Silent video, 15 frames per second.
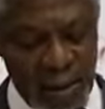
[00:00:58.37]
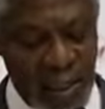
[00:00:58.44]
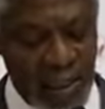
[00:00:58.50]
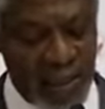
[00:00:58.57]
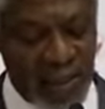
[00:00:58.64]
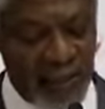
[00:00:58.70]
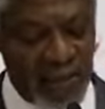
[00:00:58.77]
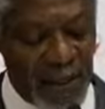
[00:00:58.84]

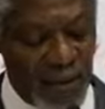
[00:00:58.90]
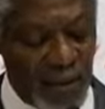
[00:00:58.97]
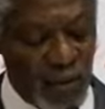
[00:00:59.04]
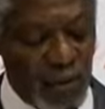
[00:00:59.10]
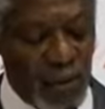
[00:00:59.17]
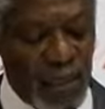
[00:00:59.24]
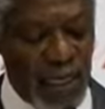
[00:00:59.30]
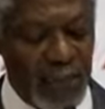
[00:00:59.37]
And if they
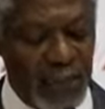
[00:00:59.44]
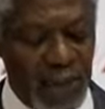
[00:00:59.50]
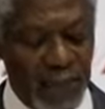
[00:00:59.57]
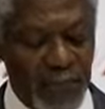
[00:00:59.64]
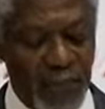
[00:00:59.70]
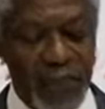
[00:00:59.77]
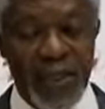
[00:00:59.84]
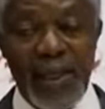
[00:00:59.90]
do come
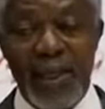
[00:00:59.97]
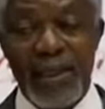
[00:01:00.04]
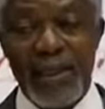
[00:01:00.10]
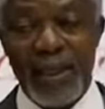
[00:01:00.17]
up with that,